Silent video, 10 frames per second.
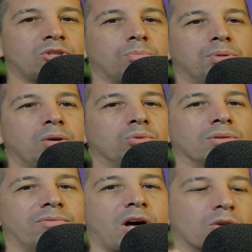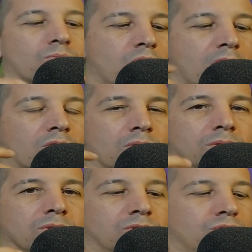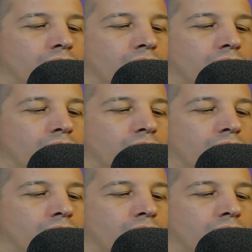to play with the volume rocker on this.